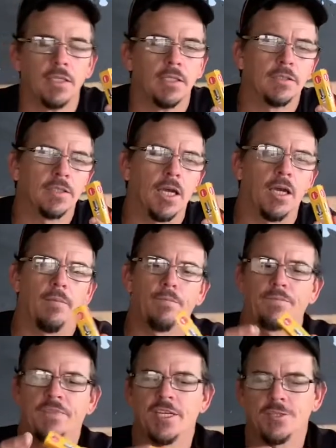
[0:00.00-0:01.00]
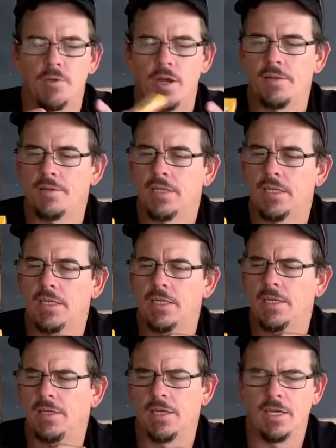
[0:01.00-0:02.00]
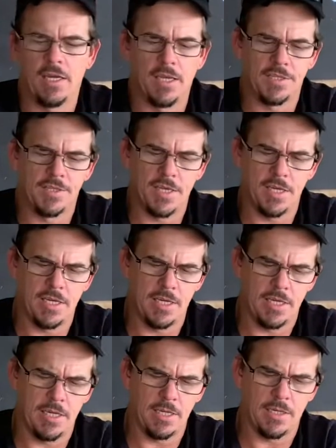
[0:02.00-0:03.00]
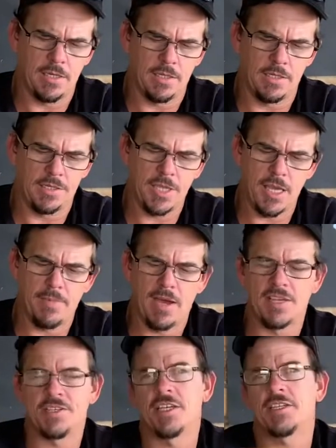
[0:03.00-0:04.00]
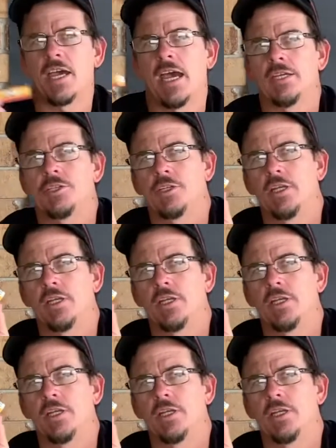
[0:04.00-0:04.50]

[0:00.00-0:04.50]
So this one is the CMR 6H.